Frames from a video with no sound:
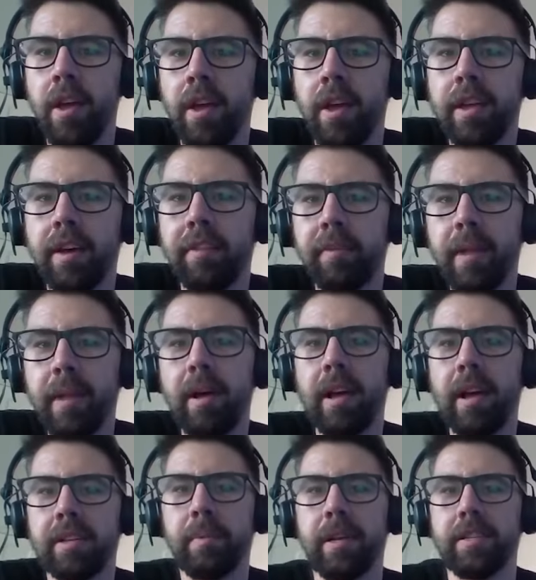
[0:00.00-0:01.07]
yeah, from that
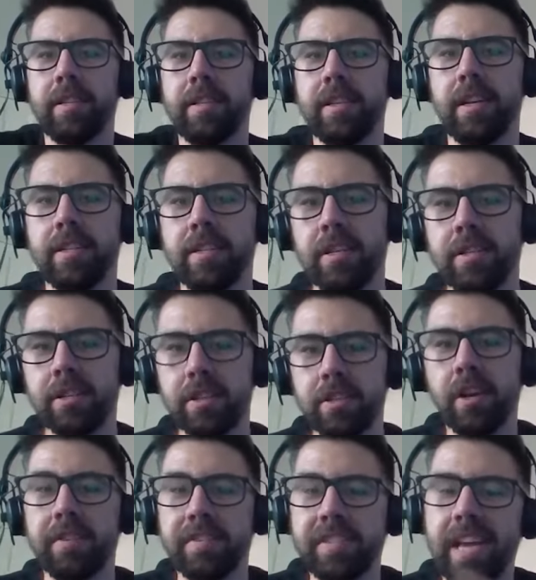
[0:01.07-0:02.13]
aspect is, is, is just
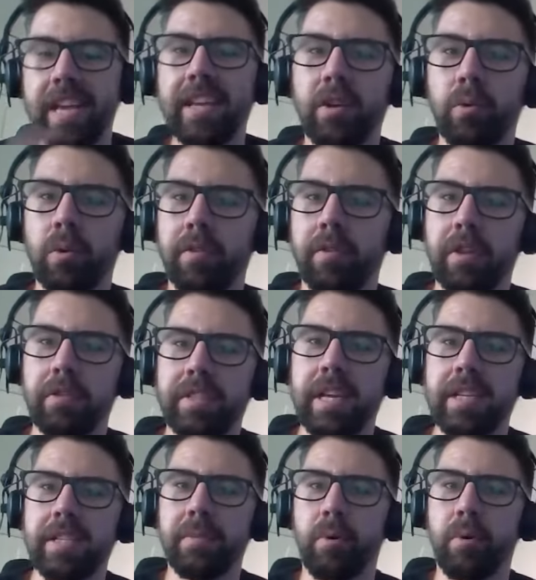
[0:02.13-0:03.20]
kind of taking all of those
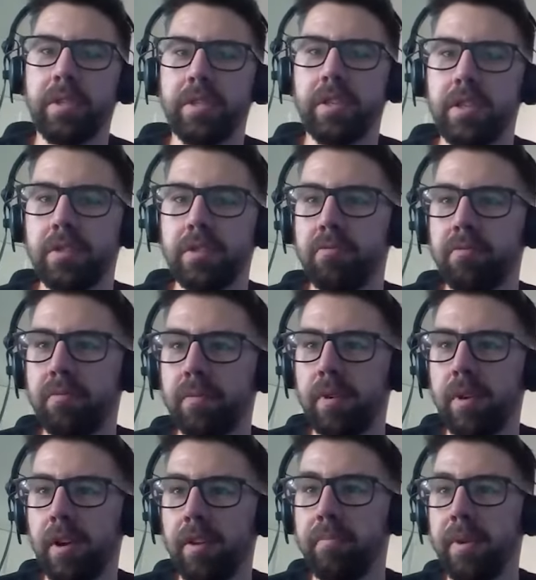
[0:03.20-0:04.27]
data points and just
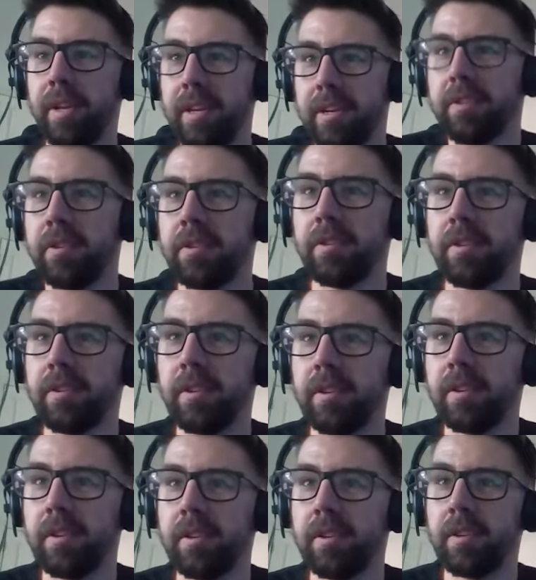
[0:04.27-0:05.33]
kind of being
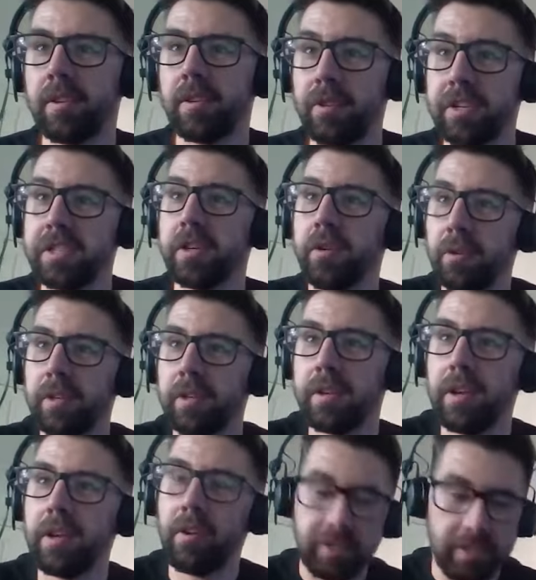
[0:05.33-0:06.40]
critical and
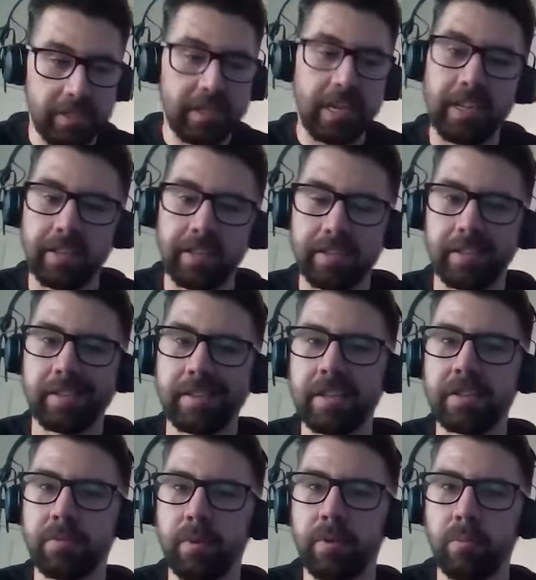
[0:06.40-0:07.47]
obviously taking the
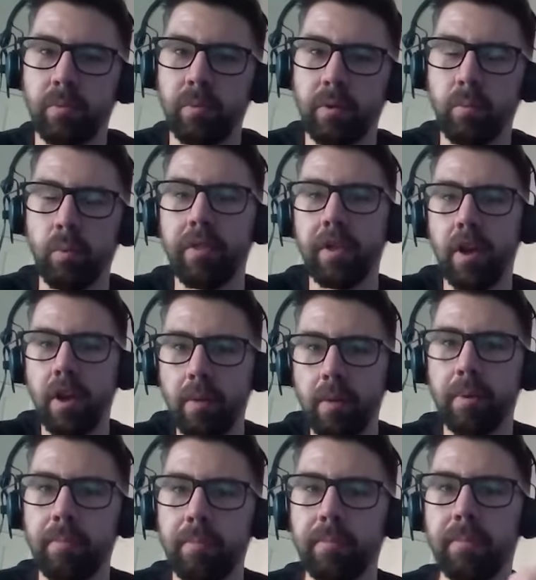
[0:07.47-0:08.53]
success with what they are,
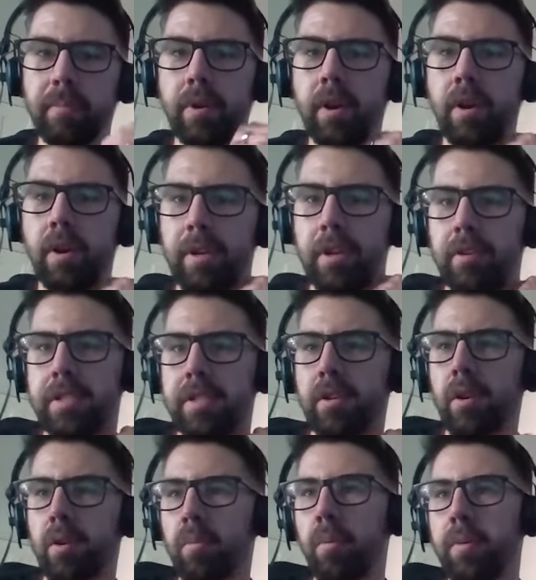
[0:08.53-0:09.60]
but kind of being
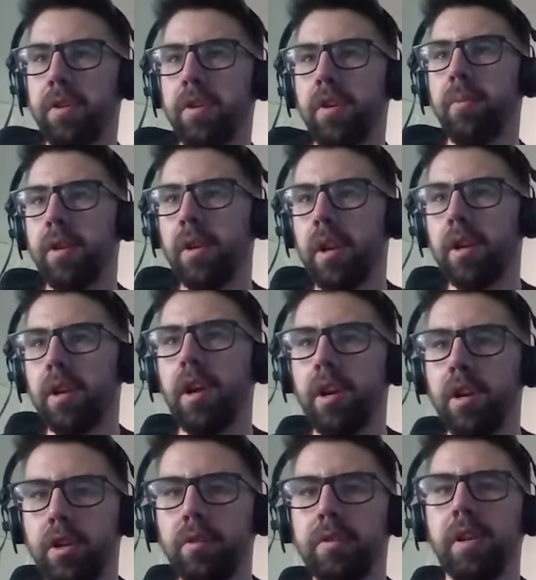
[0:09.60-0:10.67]
critical in what we do and, and,
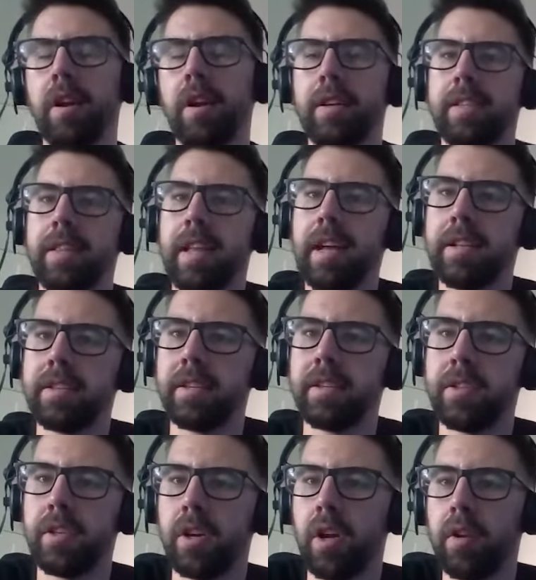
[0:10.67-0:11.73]
and utilizing that to,
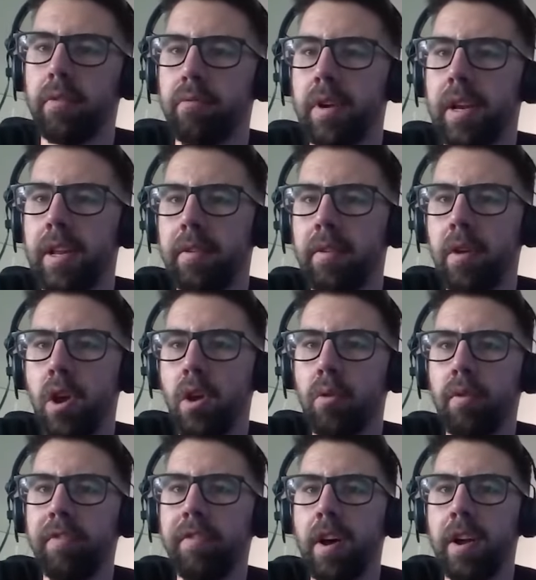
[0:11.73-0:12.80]
to kind of really
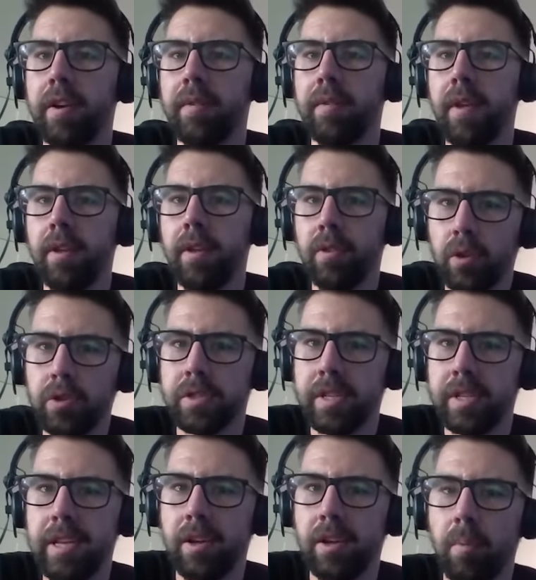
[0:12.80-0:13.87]
refine not just
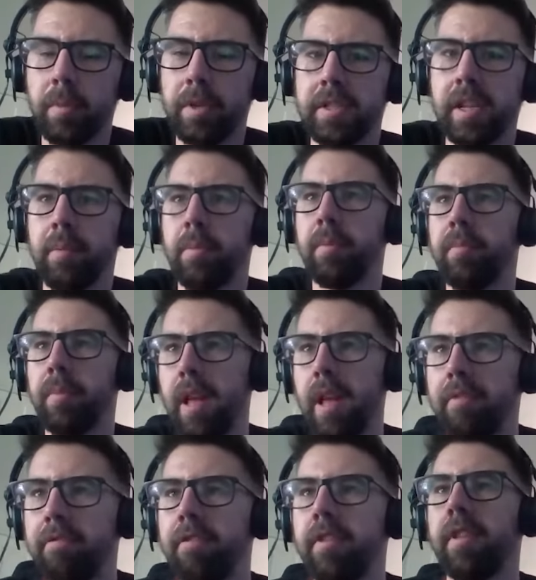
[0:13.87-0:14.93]
the e-commerce element, but
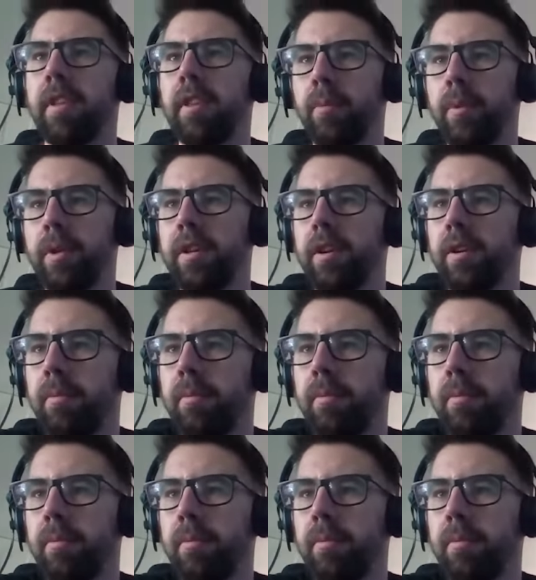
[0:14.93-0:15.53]
everything that we do